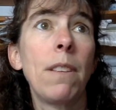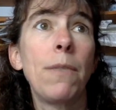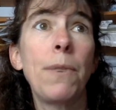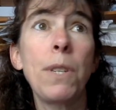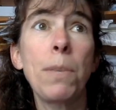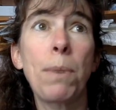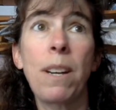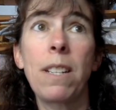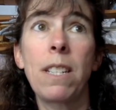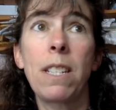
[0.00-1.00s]
Fisher
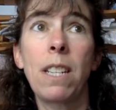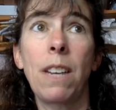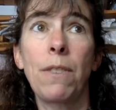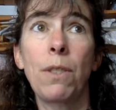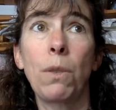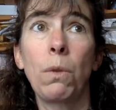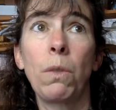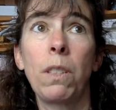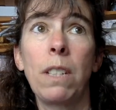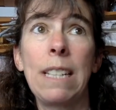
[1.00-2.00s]
Price stuff
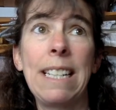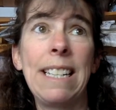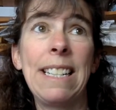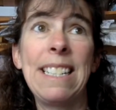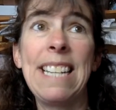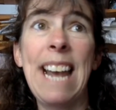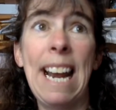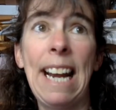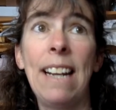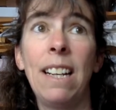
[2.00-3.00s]
sold in a
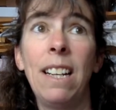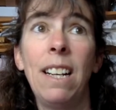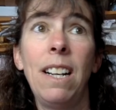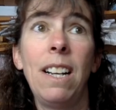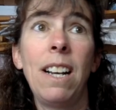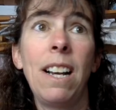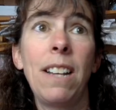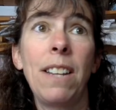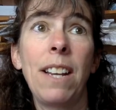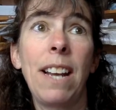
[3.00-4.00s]
day,
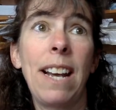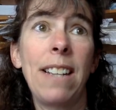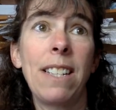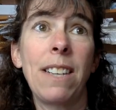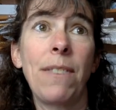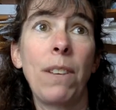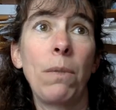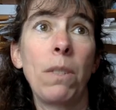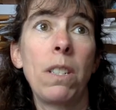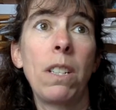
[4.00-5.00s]
and then I had stuff that
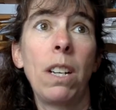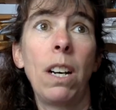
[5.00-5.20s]
was